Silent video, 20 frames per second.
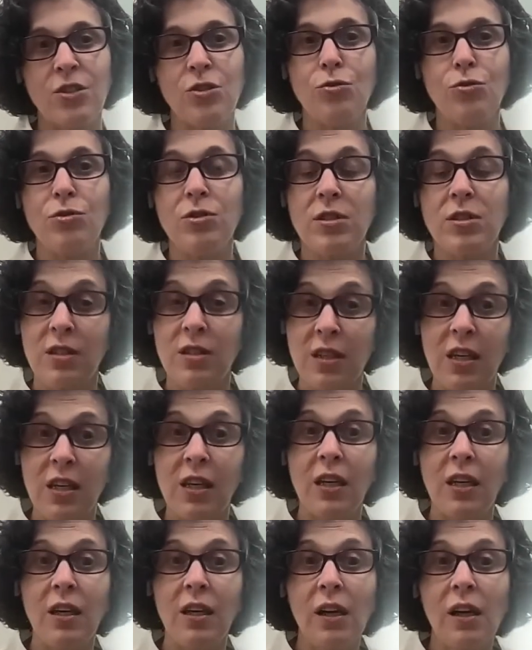Did you
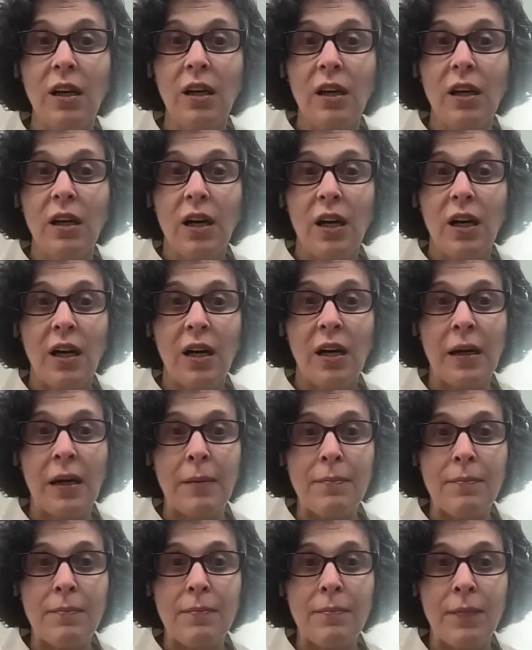see
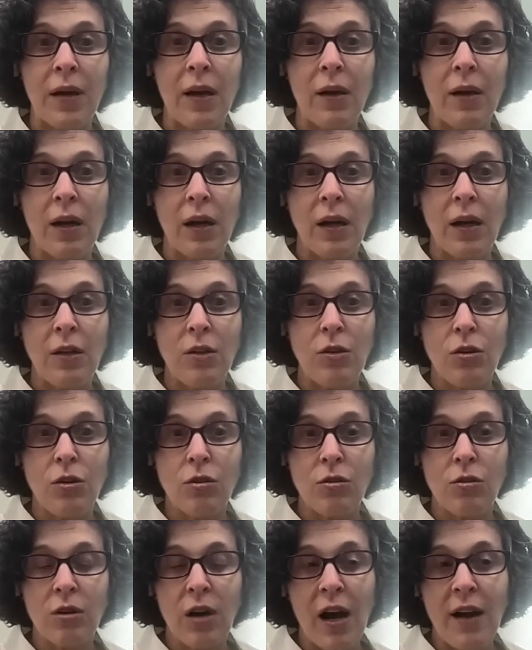in
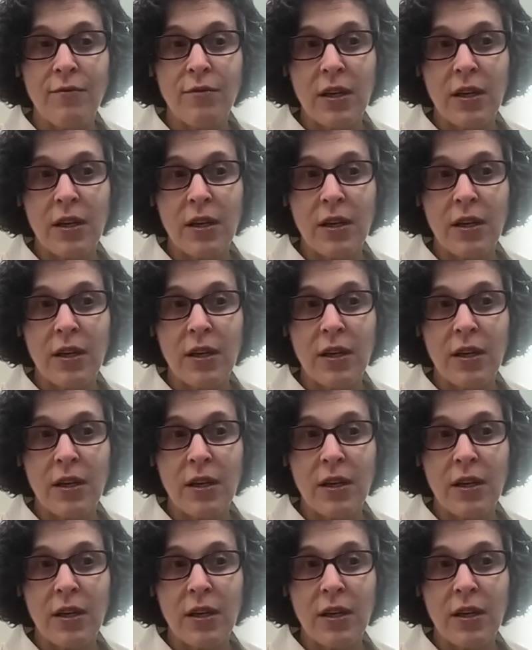your